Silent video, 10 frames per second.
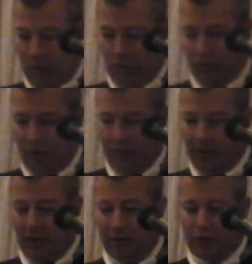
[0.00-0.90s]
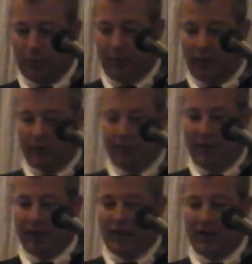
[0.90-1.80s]
You have begun to build the
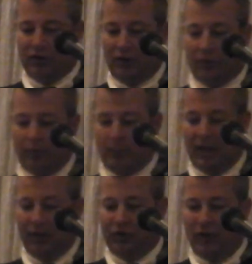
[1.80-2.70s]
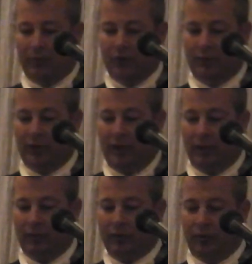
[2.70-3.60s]
foundation for many championship
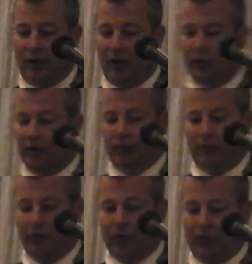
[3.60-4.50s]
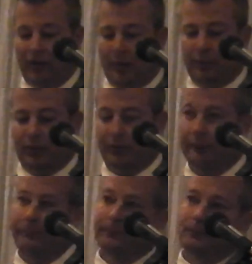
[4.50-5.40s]
teams to follow in your footsteps.
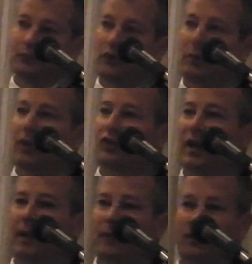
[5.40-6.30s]
Jimbo and James.